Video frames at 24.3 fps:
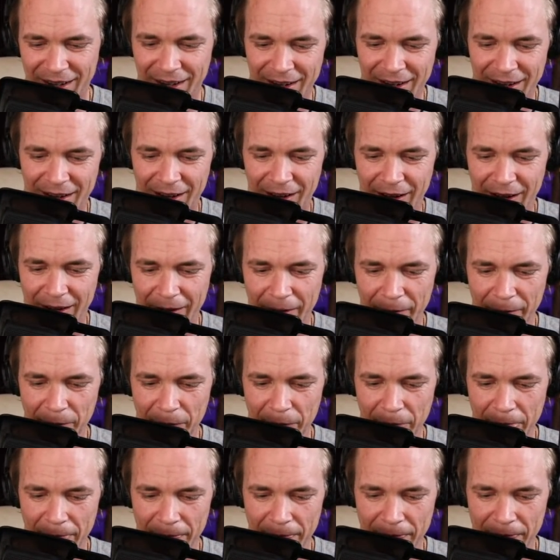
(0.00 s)

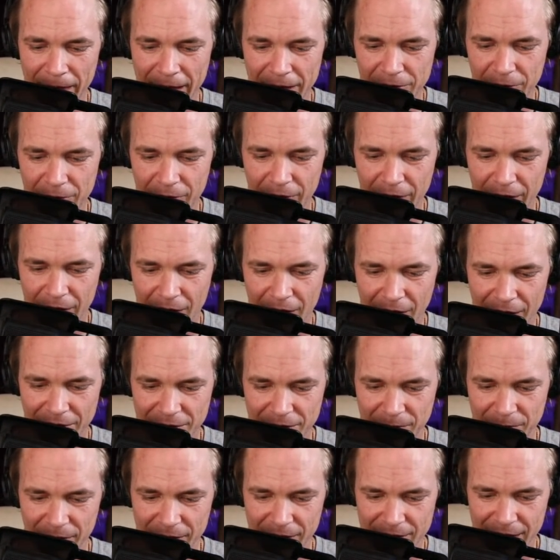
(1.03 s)
Thanks for your
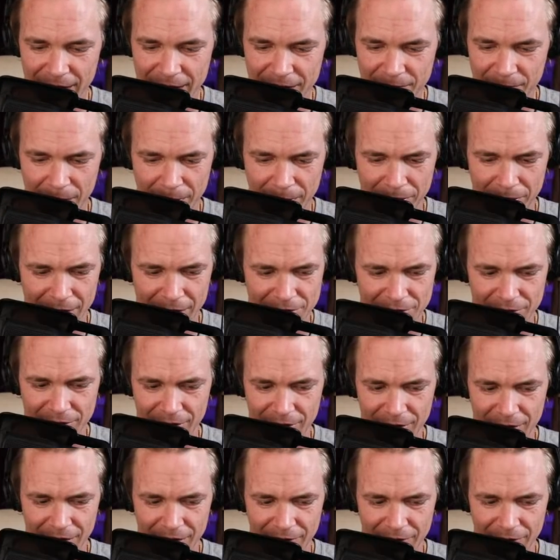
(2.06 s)
awesome insights. My pleasure.
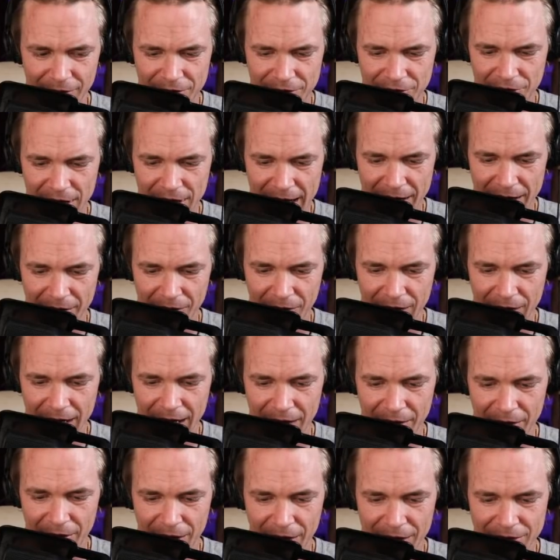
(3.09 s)
I love this chat. Okay,
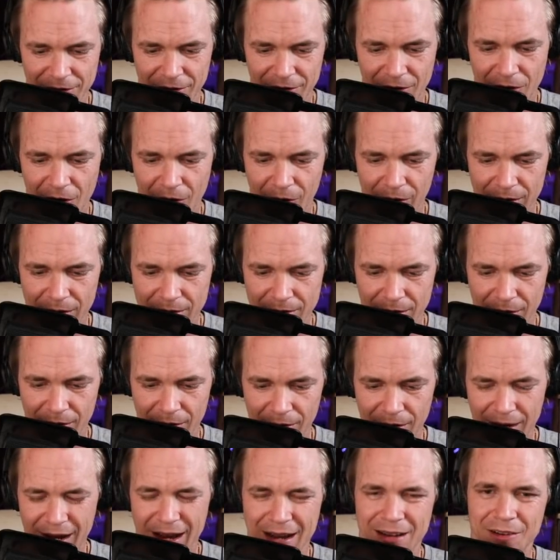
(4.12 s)
thoughts on
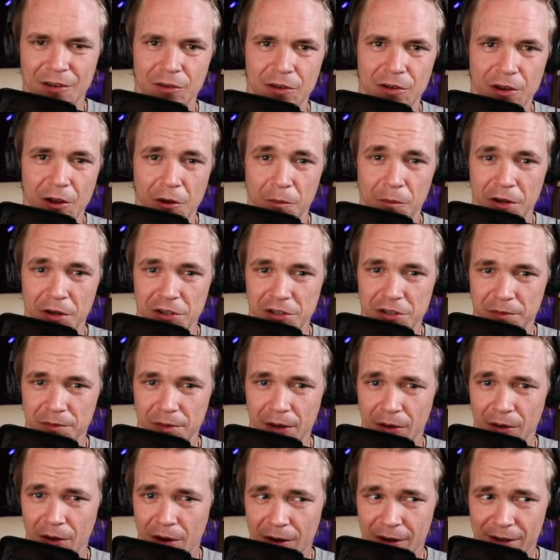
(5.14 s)
RSR? I don't know much
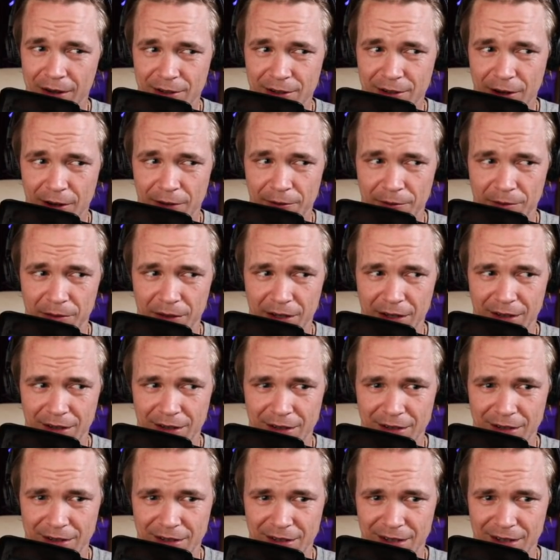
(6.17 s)
about RSR from a
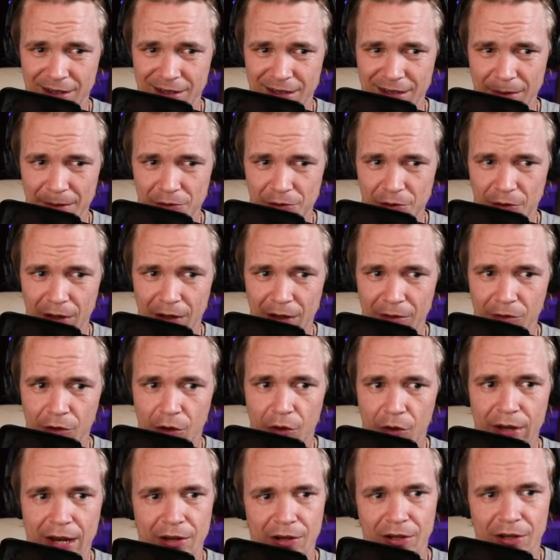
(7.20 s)
conceptual level. Oh
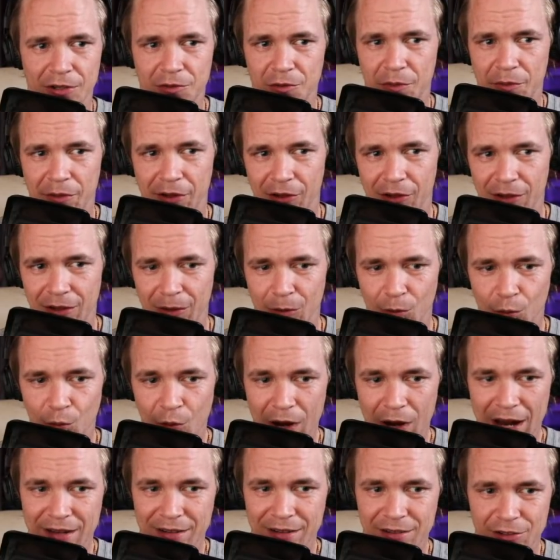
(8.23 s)
yeah, you guys want me to look at
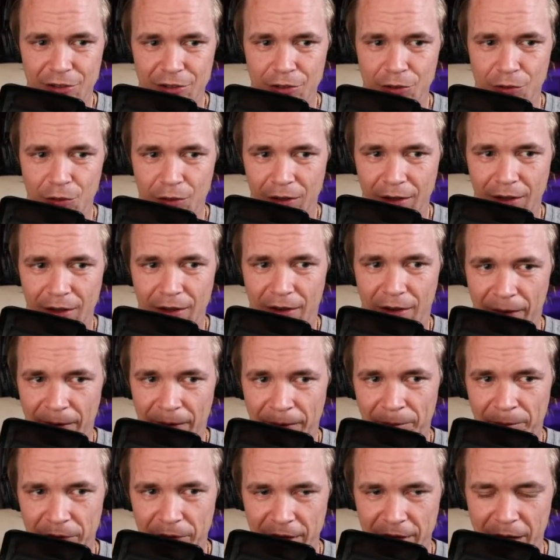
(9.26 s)
REN too?
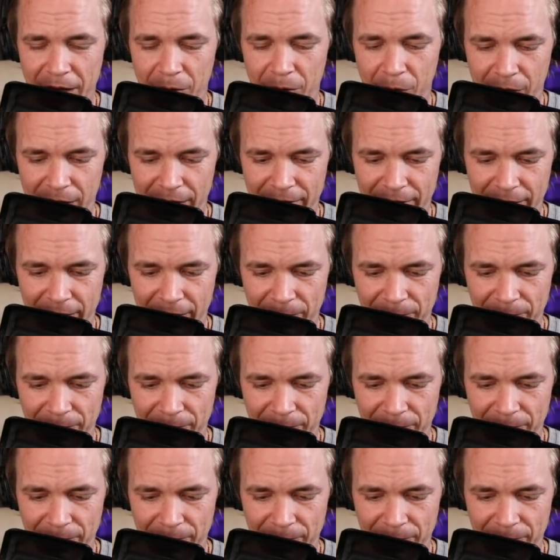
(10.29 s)
Okay, we'll get there.